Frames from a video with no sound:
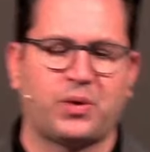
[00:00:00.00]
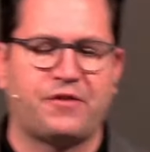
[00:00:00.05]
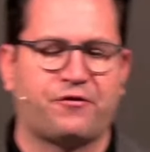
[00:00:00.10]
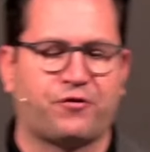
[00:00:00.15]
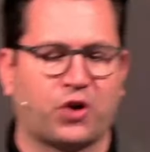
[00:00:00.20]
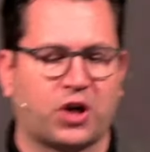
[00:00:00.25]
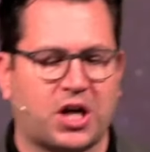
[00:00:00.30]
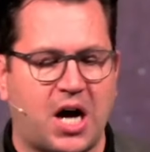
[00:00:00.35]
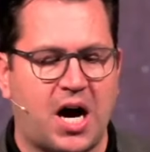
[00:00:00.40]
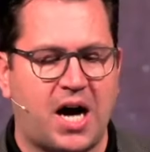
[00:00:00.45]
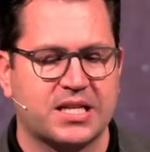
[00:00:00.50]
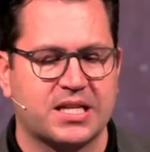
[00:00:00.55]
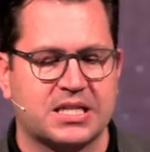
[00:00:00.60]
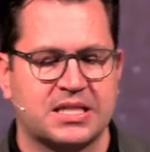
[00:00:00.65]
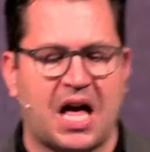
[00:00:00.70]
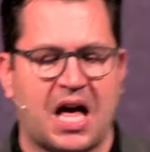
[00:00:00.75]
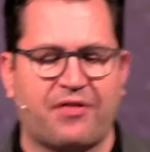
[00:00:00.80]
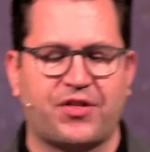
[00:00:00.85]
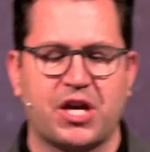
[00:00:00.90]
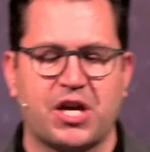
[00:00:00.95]
for God is
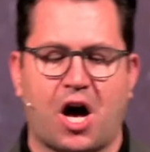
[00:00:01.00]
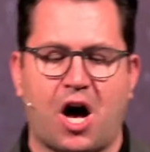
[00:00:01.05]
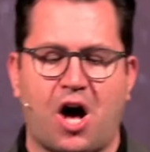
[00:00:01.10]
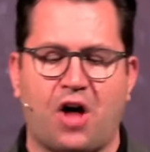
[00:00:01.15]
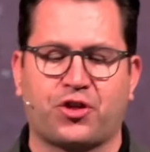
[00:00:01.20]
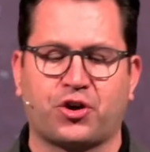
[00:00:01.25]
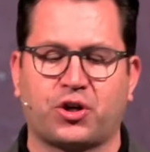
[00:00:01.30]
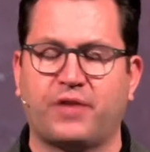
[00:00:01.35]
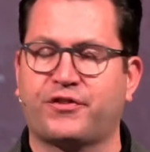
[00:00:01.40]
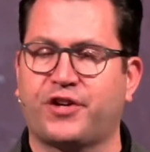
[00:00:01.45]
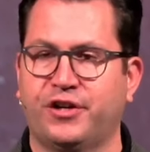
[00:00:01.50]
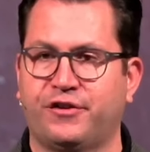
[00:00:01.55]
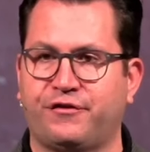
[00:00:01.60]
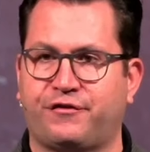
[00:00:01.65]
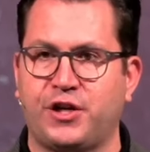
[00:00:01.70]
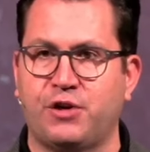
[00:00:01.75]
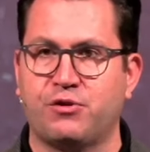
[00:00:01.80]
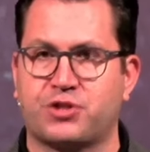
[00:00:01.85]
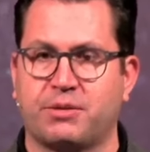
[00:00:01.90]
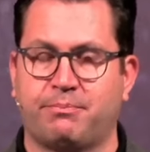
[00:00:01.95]
not the author of
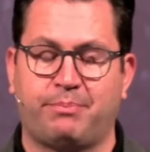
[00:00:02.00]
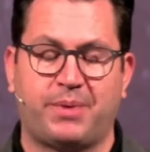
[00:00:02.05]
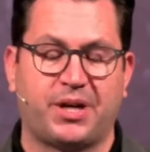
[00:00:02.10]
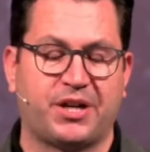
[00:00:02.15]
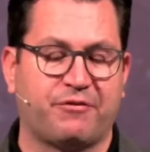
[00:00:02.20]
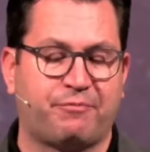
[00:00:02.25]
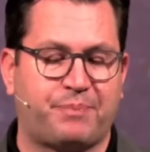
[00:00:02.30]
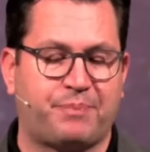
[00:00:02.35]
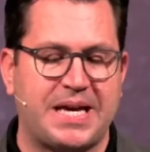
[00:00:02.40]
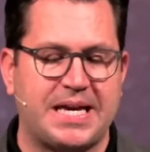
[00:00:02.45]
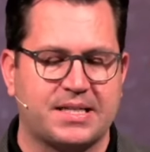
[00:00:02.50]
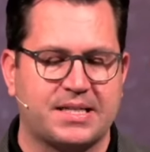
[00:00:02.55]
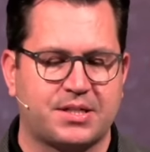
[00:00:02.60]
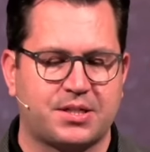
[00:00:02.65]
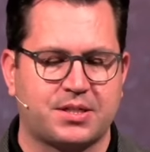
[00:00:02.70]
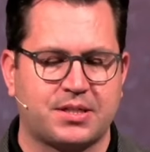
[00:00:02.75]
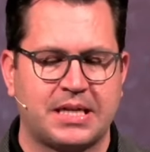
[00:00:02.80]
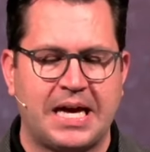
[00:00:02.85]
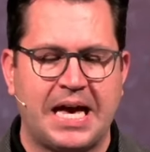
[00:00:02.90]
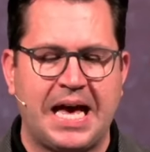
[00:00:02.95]
confusion, but of
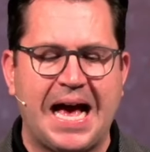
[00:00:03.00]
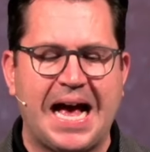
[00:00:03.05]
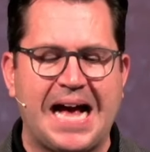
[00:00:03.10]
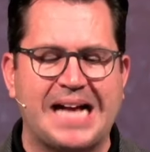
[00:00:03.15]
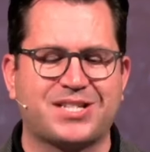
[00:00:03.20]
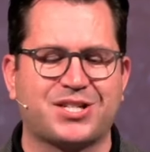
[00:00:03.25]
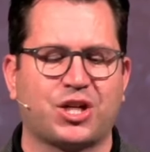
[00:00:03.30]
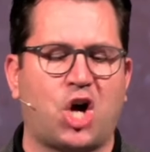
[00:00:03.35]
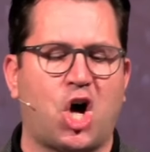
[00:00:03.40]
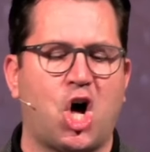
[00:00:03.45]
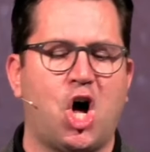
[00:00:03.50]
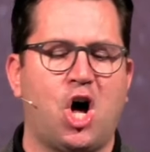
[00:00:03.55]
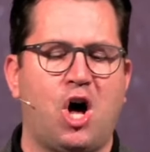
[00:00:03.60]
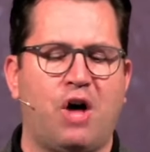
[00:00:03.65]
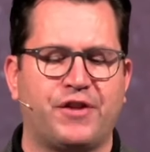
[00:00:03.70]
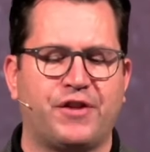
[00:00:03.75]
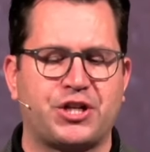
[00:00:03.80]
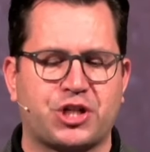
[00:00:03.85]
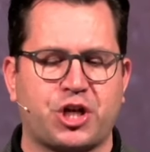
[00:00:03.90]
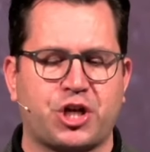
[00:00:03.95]
peace, as in all
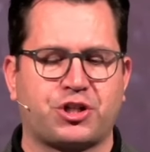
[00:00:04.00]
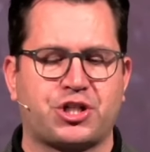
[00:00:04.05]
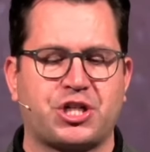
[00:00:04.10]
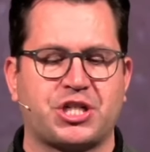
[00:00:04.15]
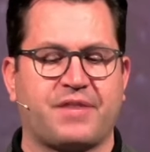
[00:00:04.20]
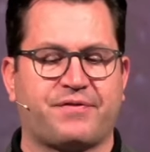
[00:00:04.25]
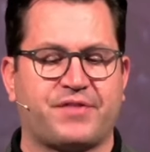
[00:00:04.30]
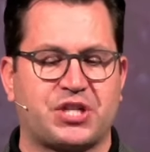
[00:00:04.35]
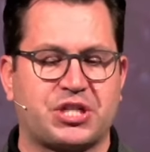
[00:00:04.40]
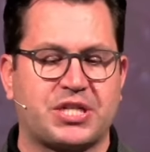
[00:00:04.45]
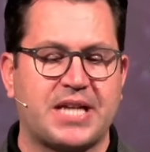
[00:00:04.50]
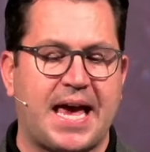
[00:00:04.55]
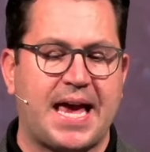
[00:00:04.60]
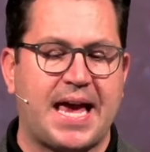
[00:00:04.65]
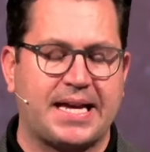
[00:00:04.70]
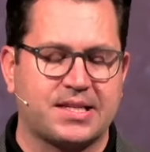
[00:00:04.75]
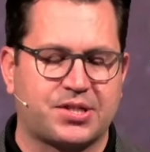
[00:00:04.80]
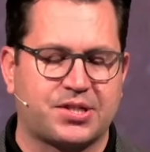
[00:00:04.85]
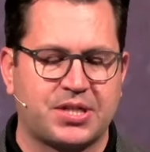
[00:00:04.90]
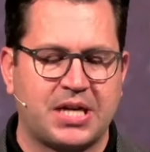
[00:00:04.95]
the churches of the
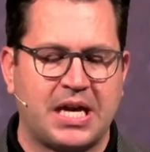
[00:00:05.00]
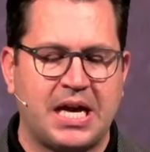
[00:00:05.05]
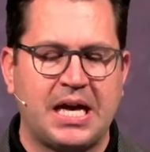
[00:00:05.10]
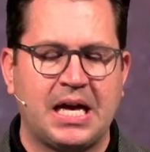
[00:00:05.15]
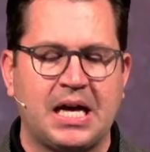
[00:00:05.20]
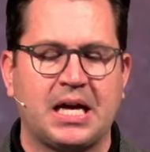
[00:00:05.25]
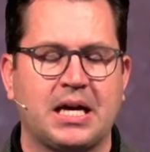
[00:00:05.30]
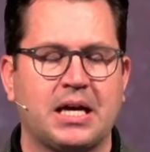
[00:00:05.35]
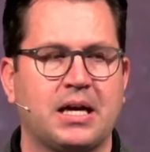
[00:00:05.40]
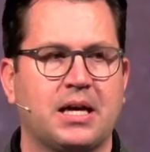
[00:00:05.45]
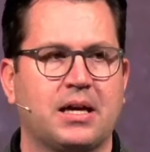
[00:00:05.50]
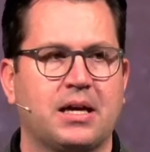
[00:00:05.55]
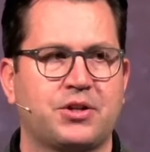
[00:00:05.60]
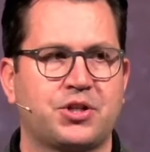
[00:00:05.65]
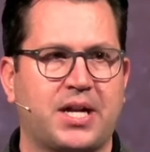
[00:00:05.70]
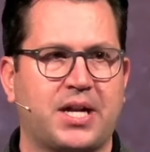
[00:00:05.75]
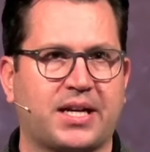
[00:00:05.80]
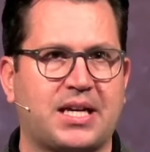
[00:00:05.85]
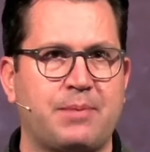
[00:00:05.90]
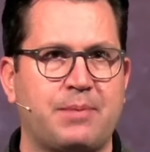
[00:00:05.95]
saints.
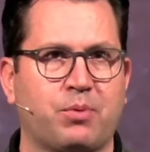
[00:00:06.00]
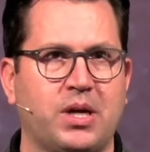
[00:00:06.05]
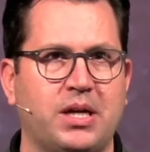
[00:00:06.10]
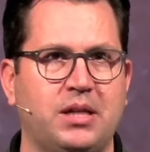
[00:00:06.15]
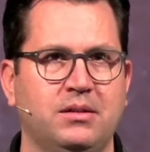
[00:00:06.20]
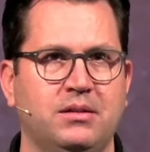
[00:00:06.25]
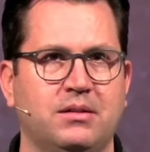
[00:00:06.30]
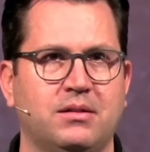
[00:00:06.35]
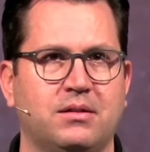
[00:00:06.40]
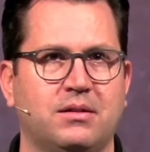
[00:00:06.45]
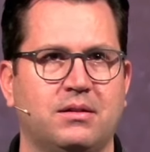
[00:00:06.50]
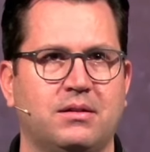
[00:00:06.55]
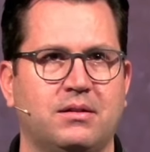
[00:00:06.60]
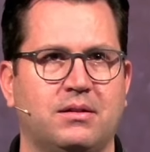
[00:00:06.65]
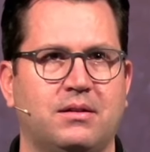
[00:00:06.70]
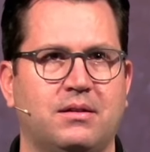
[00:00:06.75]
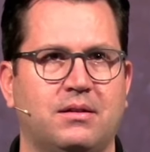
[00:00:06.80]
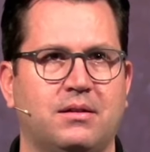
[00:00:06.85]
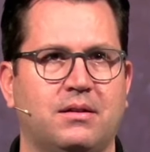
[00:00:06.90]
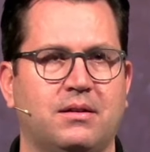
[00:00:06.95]
Should I keep reading?
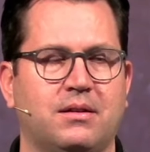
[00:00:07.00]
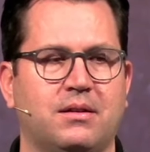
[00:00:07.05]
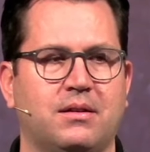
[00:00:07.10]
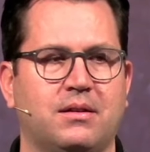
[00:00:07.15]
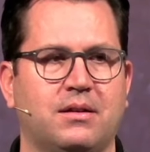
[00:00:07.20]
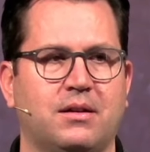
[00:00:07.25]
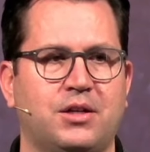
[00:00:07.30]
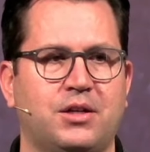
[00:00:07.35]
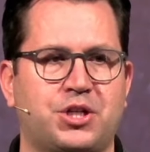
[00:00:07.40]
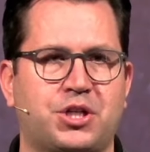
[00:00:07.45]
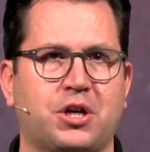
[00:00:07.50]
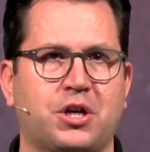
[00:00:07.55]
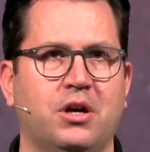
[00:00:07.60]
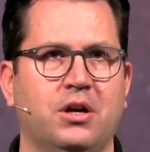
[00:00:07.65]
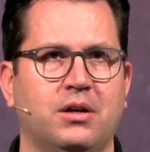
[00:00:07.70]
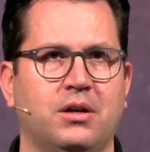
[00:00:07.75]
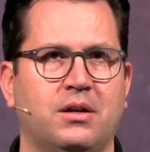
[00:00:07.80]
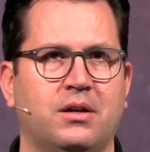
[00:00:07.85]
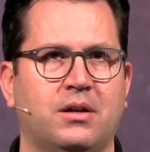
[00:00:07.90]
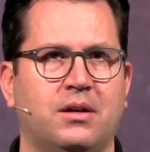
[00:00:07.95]
You sure?
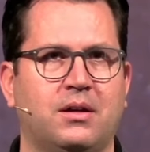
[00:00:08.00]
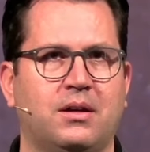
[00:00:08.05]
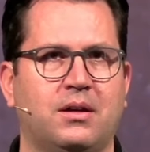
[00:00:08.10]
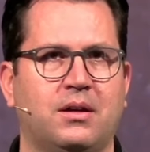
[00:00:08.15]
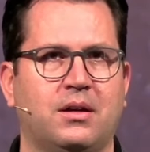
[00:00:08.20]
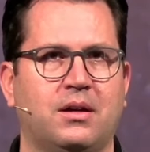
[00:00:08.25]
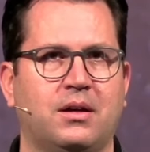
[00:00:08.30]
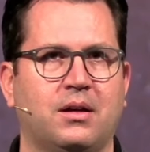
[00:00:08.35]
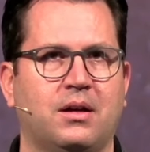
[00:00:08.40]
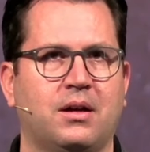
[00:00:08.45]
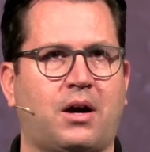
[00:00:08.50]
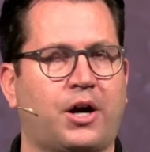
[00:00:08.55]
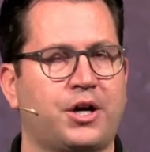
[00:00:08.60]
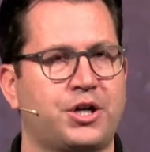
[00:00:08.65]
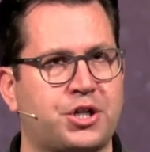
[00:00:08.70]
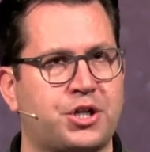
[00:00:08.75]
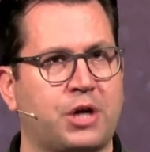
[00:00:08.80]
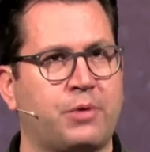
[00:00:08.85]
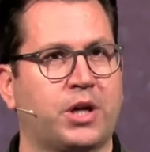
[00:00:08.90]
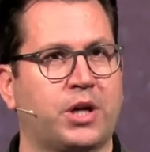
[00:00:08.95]
Are you
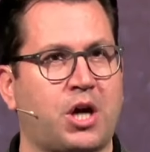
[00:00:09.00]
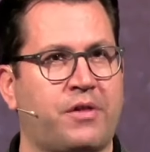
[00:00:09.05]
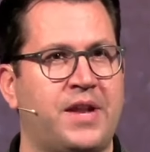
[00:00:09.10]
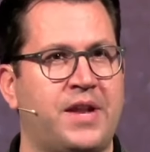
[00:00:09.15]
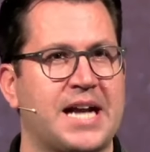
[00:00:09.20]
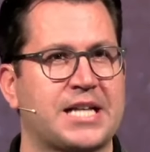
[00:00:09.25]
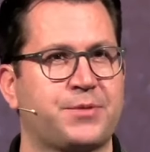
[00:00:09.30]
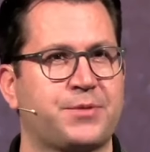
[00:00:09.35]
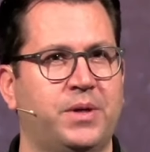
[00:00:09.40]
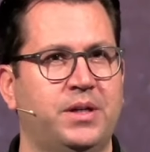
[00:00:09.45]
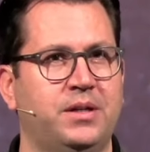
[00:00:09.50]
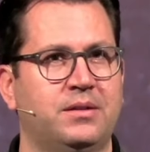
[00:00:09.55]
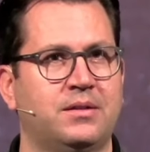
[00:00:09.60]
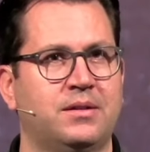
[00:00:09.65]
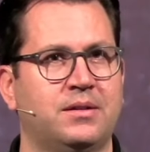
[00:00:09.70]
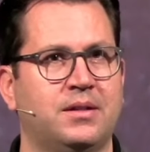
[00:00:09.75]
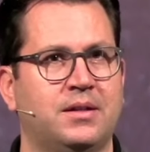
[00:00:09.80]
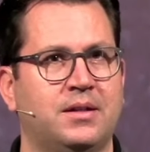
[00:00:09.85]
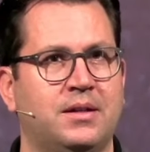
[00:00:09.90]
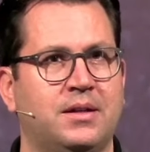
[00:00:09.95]
sure you want to go to the next one?
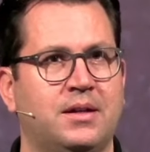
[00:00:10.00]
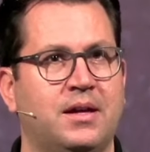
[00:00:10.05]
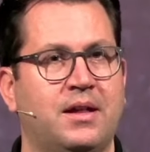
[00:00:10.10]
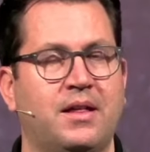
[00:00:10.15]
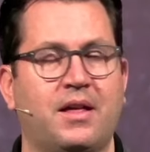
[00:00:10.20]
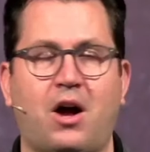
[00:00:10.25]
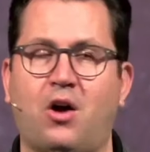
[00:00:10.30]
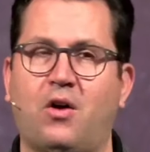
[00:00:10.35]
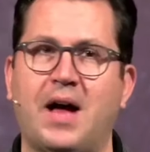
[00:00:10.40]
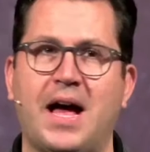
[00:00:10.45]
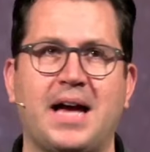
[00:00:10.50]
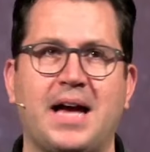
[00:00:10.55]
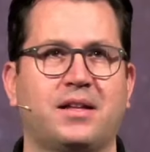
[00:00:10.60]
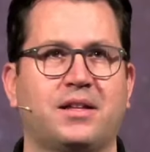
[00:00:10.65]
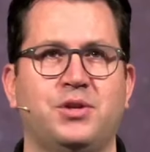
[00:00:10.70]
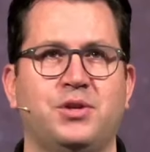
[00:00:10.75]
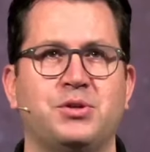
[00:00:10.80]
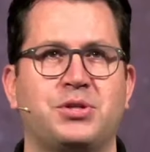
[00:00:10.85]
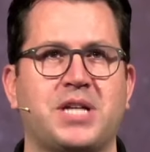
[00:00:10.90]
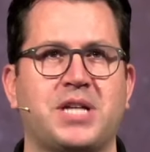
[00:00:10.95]
All right,
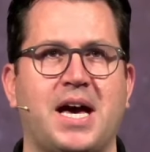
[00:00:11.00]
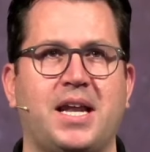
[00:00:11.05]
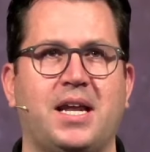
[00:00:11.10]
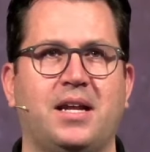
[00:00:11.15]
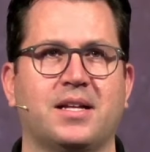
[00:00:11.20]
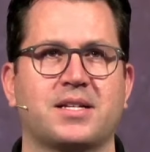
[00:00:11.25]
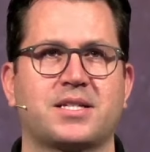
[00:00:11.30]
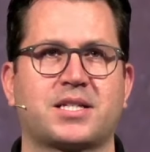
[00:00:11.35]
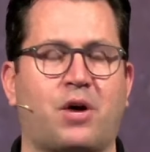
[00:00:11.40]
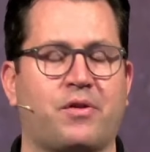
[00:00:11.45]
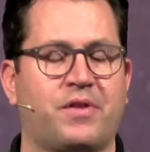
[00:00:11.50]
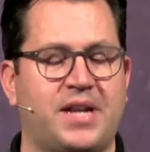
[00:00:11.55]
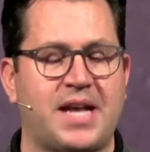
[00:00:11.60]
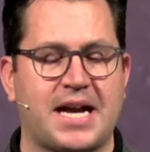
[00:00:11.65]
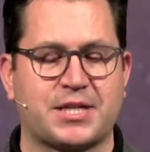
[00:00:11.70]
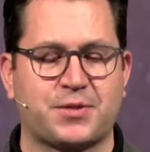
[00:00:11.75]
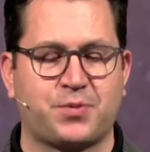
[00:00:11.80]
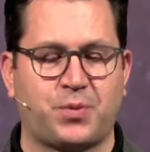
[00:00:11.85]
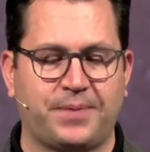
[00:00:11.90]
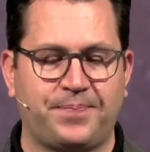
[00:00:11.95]
you said it. Let's go to the
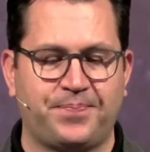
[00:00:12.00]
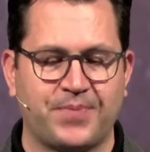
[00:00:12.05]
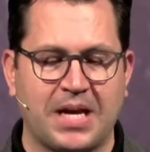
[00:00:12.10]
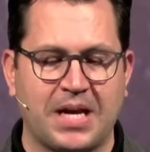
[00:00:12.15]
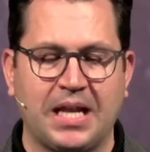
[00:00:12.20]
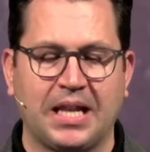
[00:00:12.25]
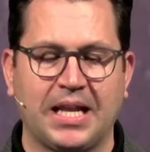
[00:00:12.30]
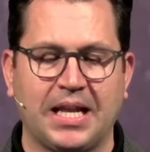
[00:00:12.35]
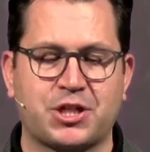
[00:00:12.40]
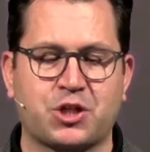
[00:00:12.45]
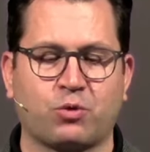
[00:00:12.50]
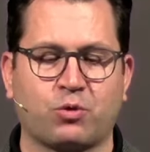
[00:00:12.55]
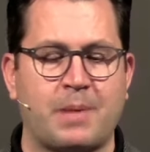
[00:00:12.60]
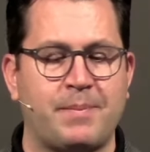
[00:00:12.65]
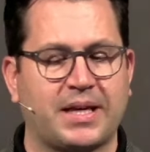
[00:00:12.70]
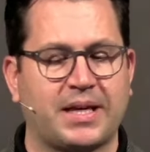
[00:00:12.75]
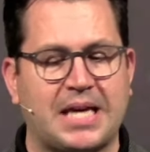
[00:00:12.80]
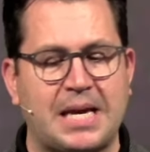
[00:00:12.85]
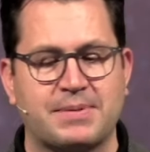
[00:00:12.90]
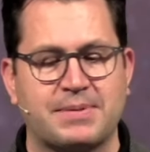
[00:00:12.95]
next one. Let your
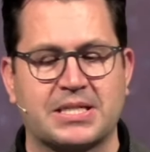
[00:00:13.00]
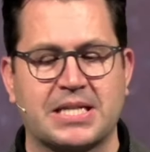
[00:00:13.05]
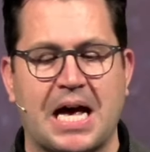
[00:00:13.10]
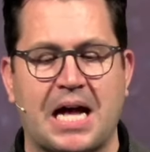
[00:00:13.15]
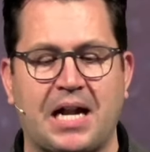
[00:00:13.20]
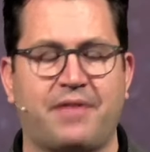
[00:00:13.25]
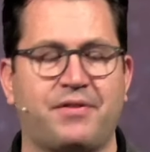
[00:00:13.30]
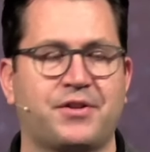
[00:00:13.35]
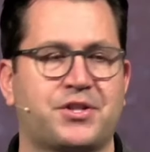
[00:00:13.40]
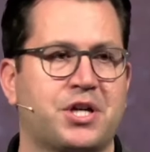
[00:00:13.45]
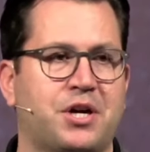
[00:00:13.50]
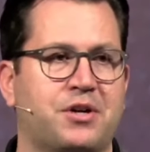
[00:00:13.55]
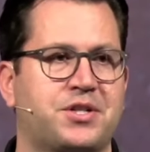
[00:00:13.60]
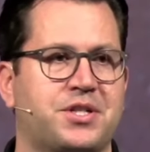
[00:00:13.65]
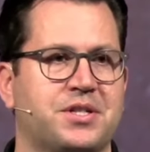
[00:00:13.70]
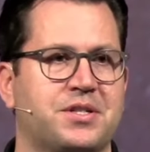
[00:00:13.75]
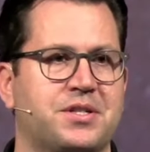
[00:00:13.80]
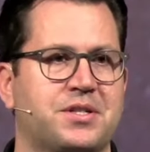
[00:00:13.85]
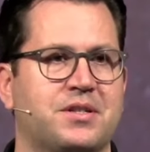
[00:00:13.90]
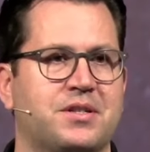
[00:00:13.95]
women keep silent in the
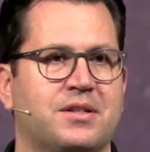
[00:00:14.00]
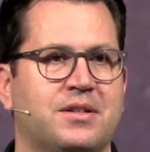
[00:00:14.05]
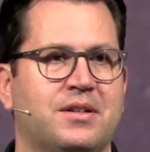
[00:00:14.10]
churches.